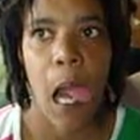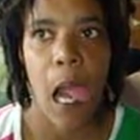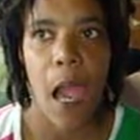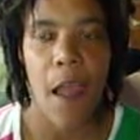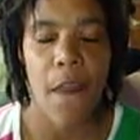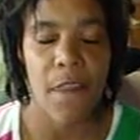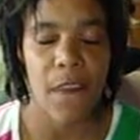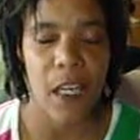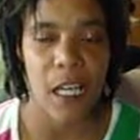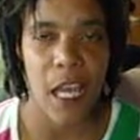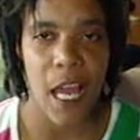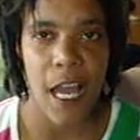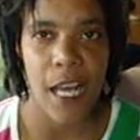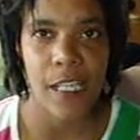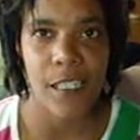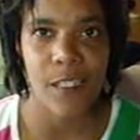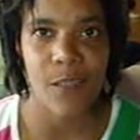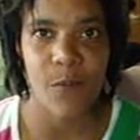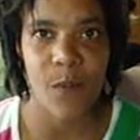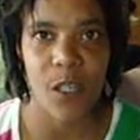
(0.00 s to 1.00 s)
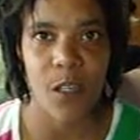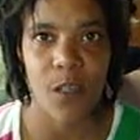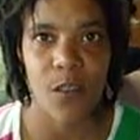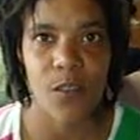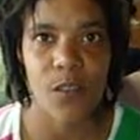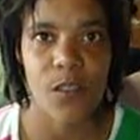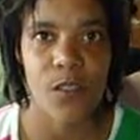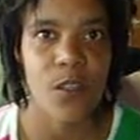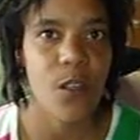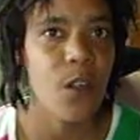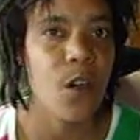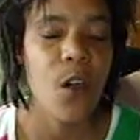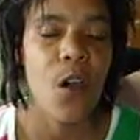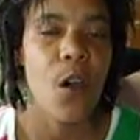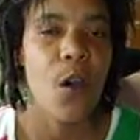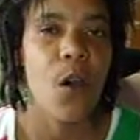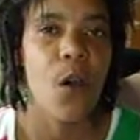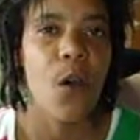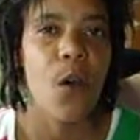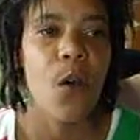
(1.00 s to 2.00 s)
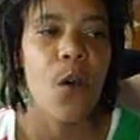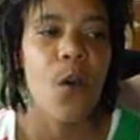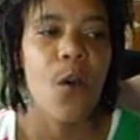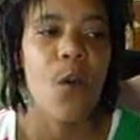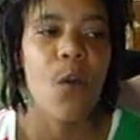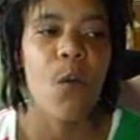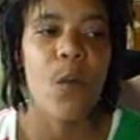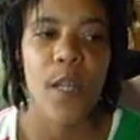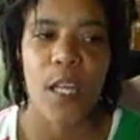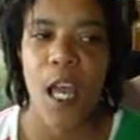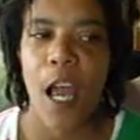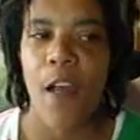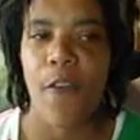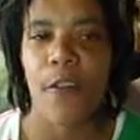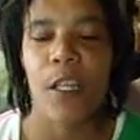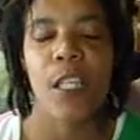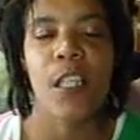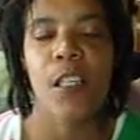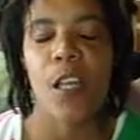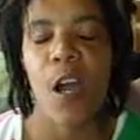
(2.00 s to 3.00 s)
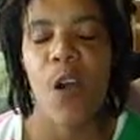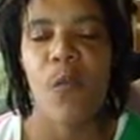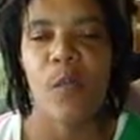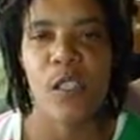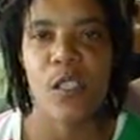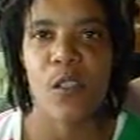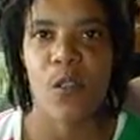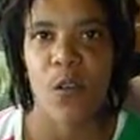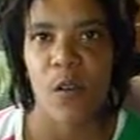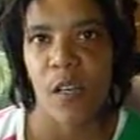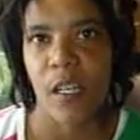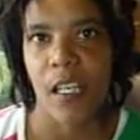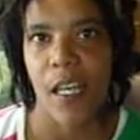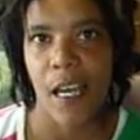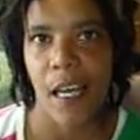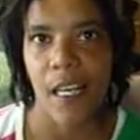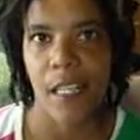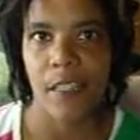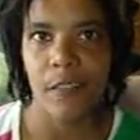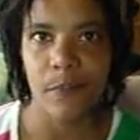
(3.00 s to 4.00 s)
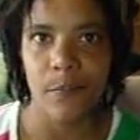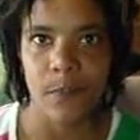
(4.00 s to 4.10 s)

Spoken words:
and the cosmos, we already know what's going on.